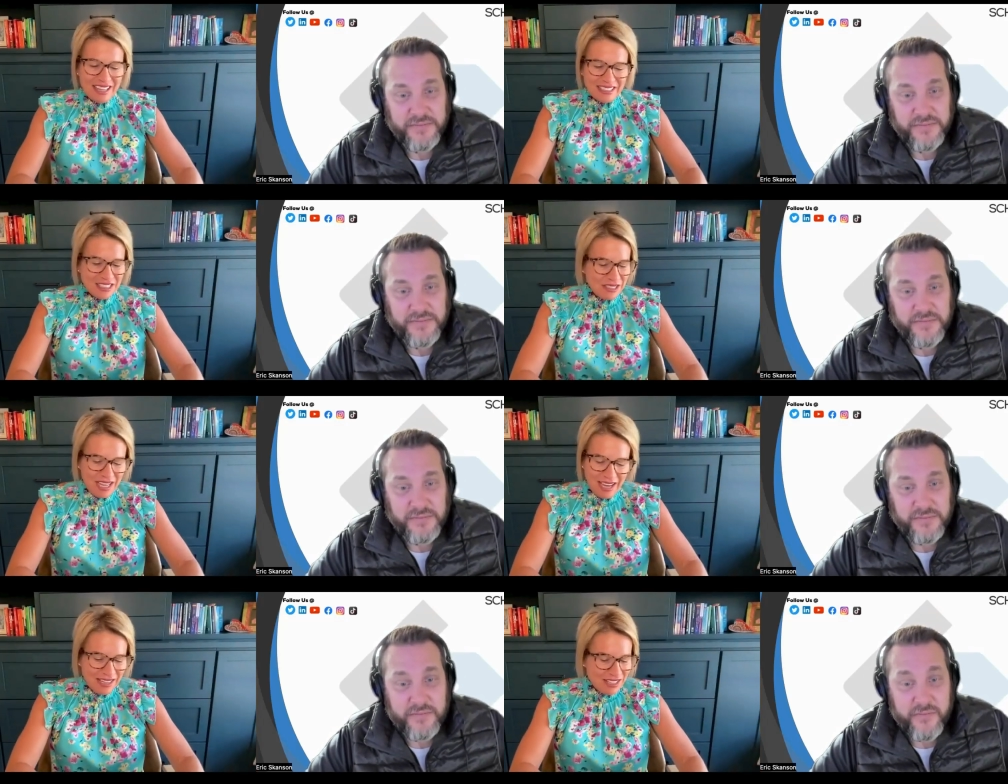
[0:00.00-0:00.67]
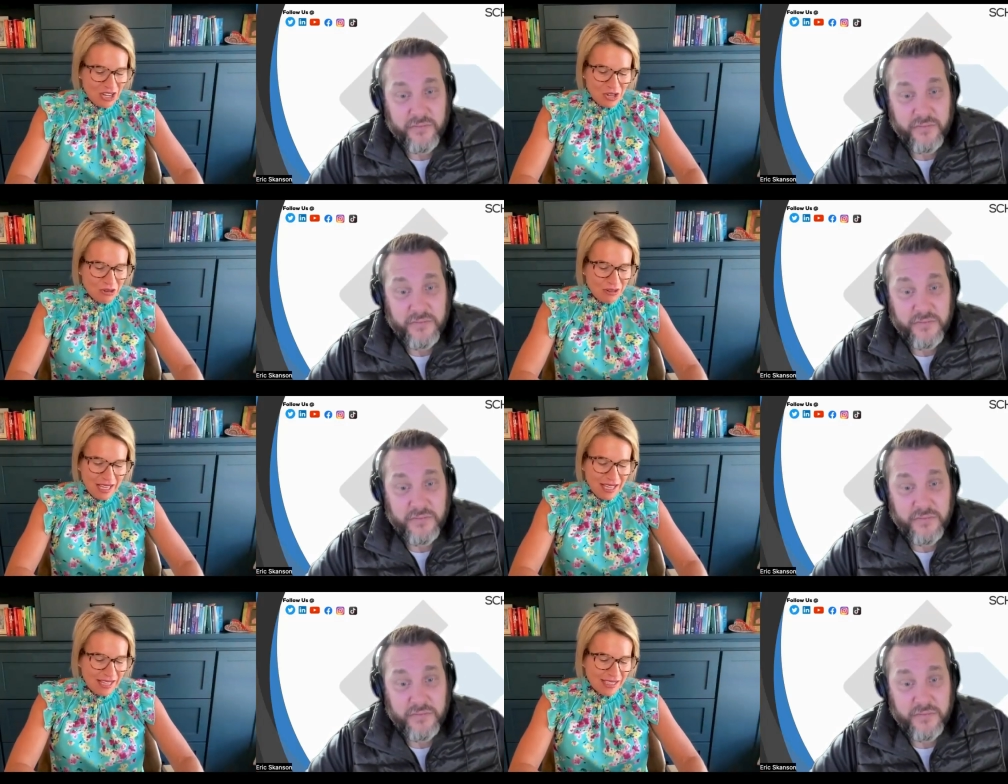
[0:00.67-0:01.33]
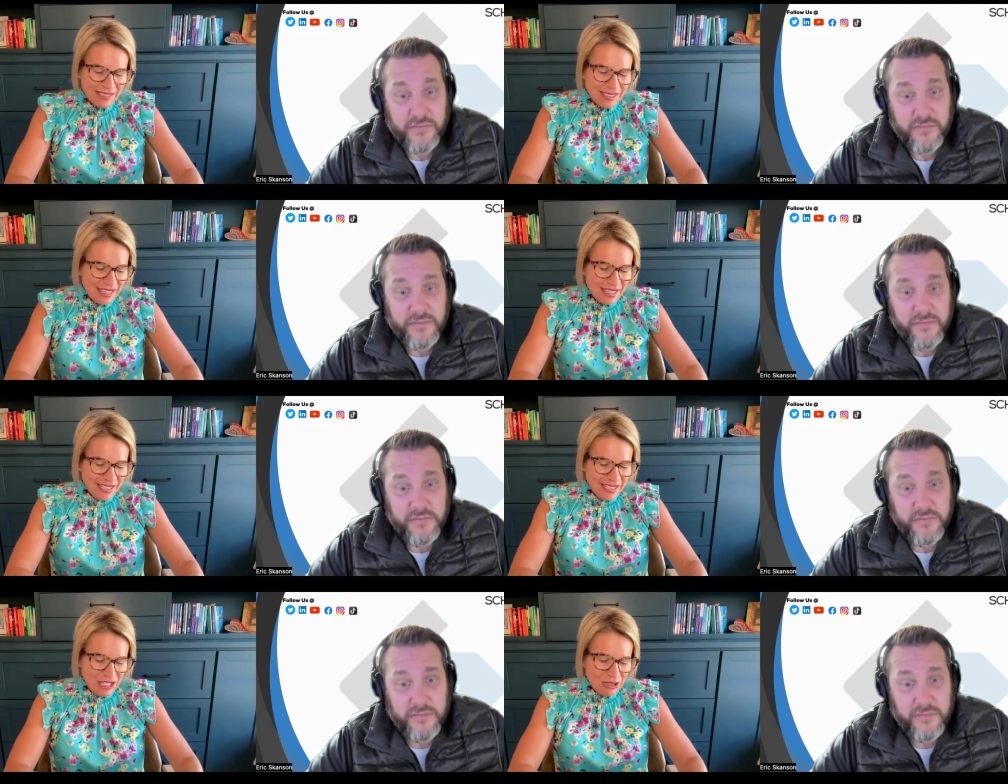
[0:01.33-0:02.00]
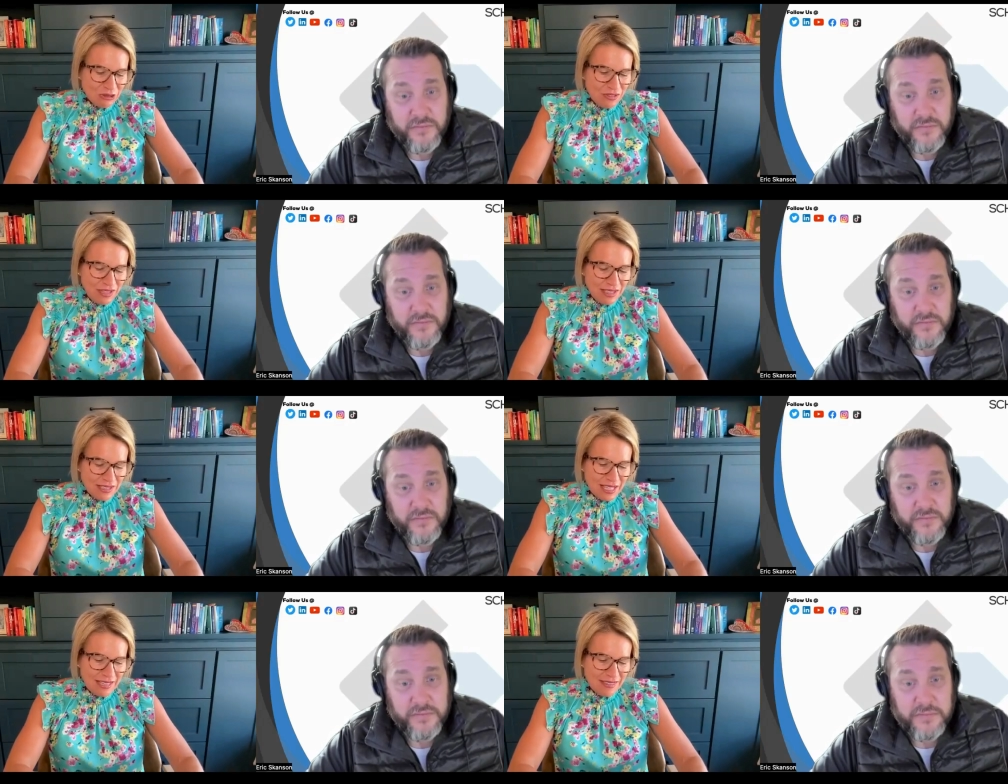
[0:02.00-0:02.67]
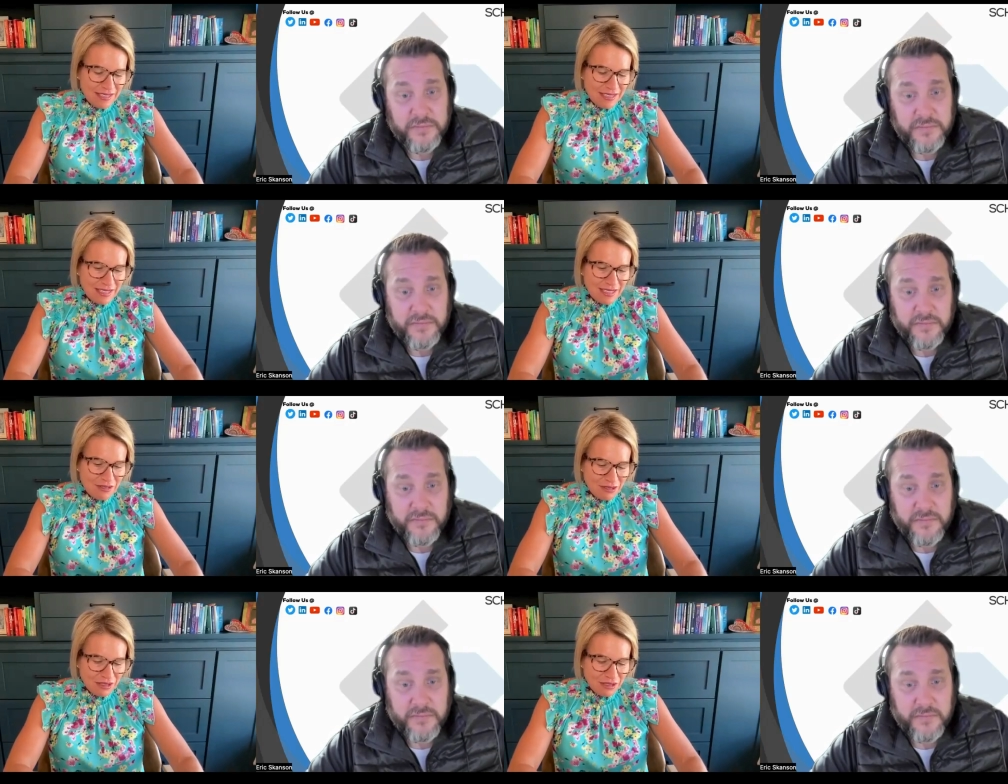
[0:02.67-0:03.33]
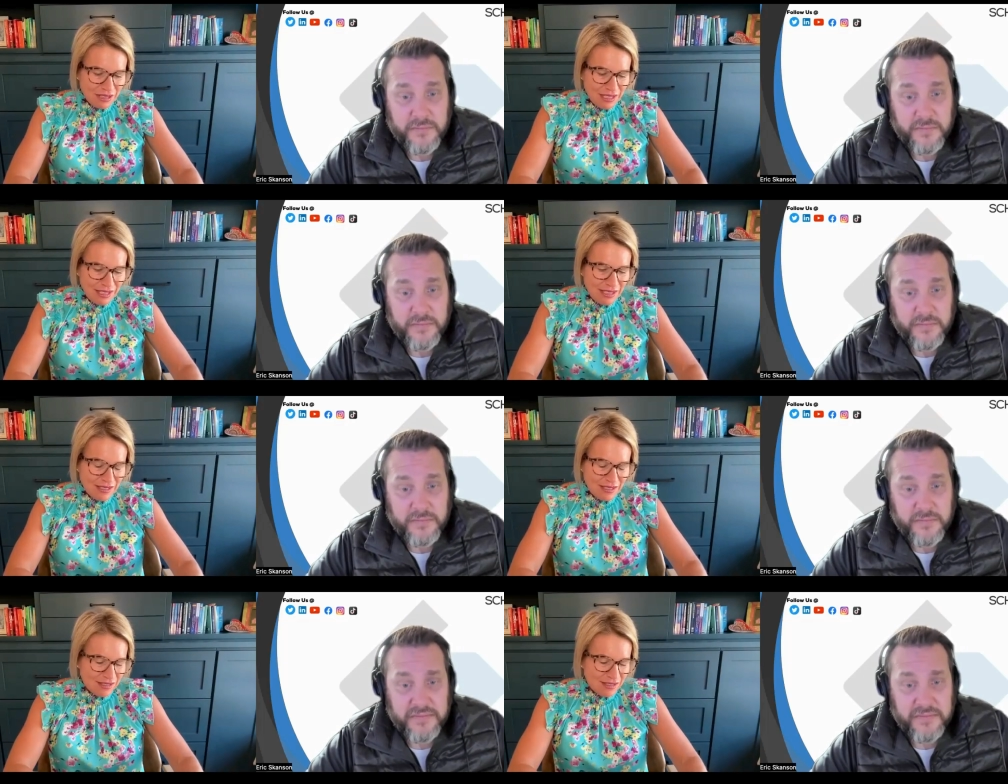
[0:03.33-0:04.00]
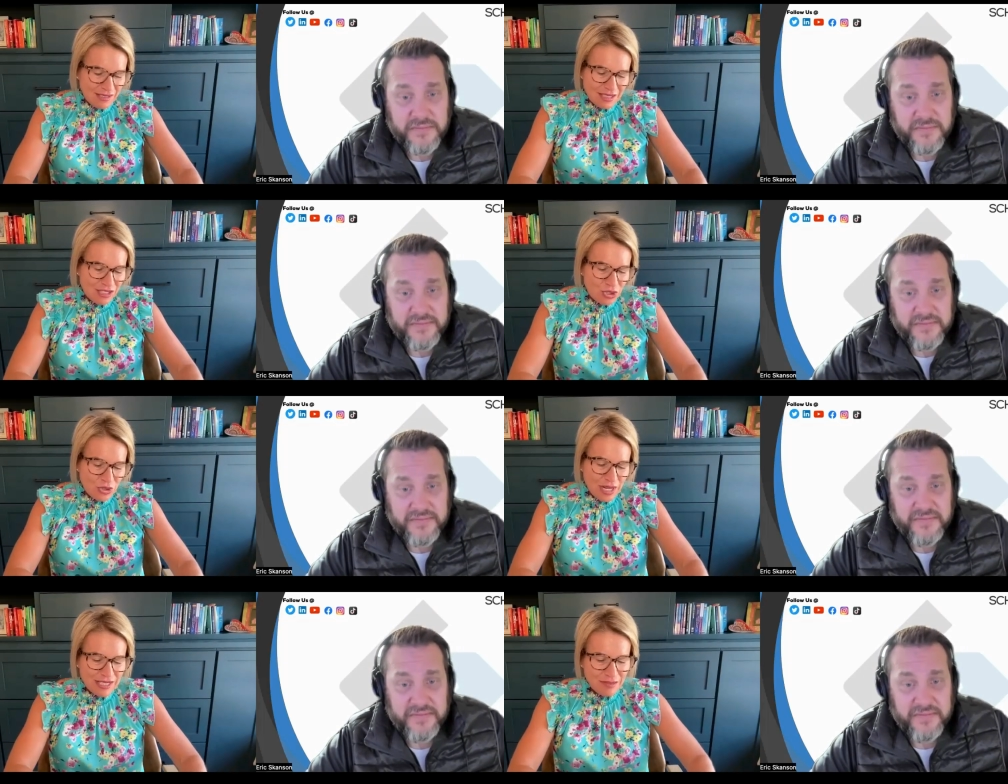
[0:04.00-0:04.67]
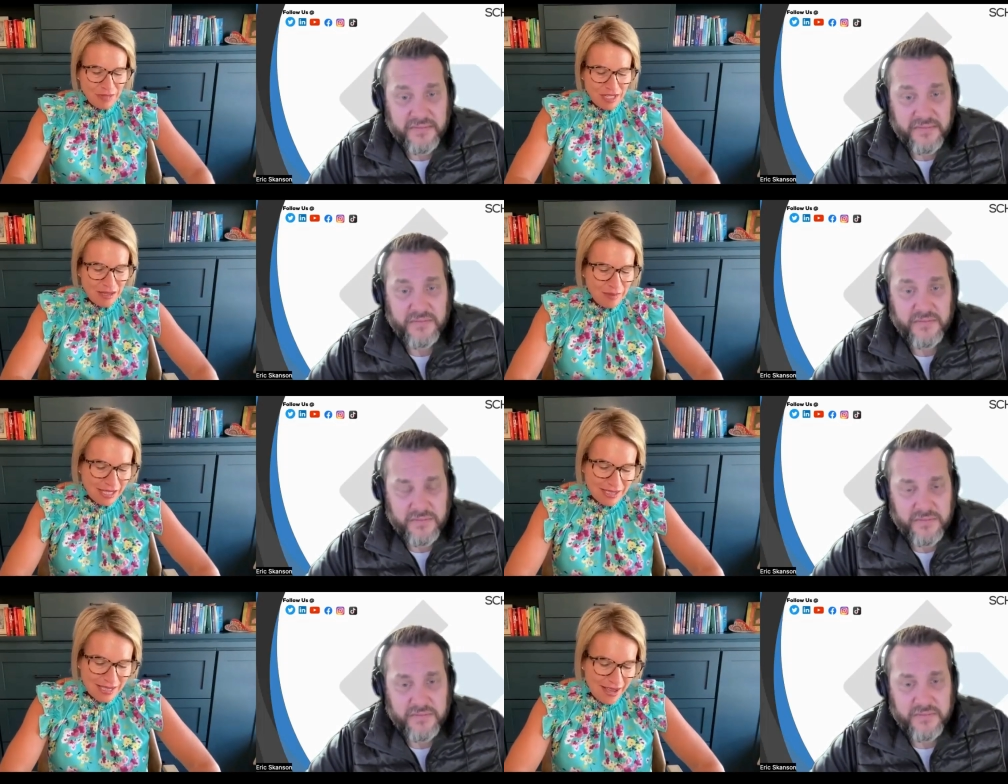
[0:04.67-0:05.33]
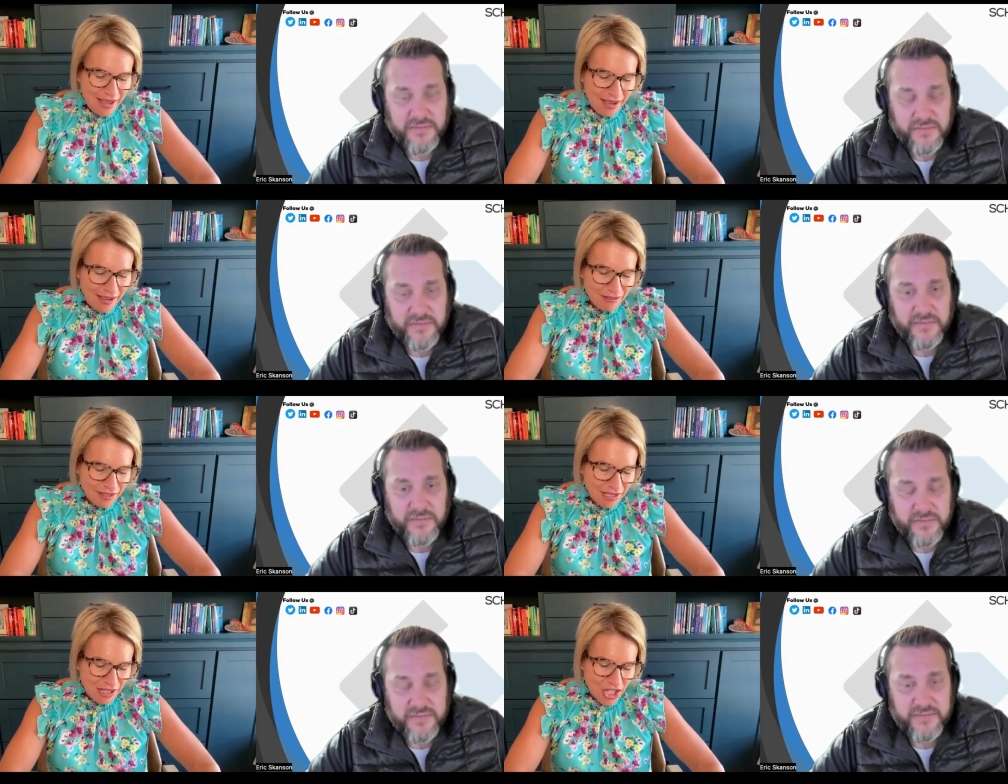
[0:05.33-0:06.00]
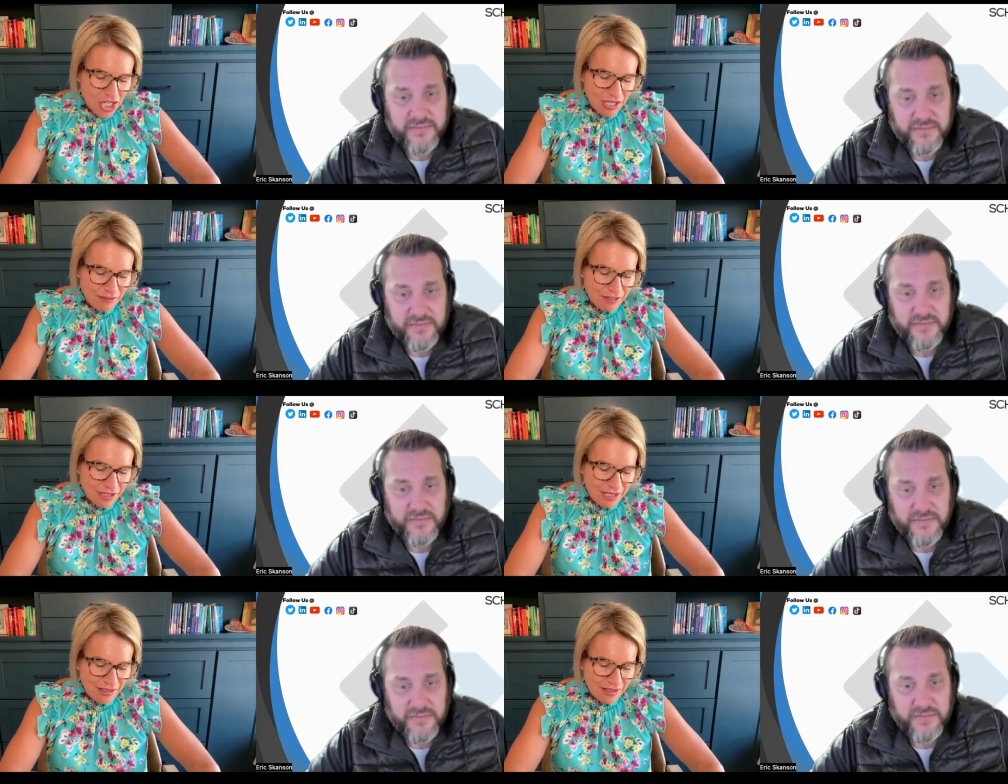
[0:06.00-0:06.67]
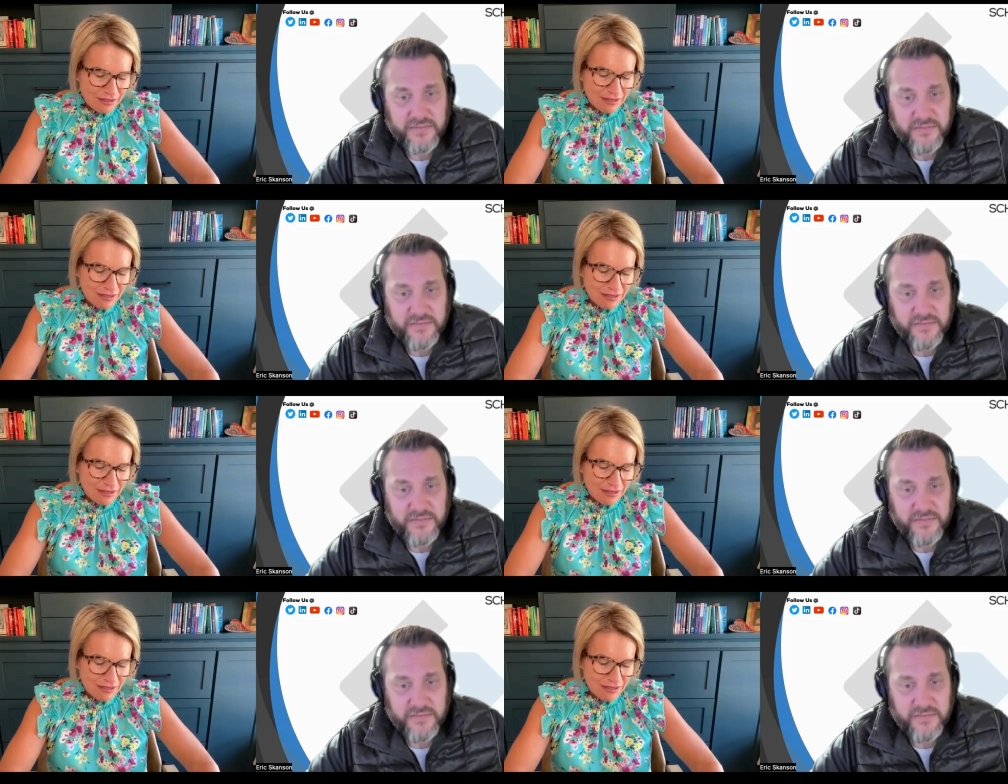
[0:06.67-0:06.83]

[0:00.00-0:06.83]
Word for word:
Speaker 1: I know. And you know things like this can really distress me because i have a heart for uh,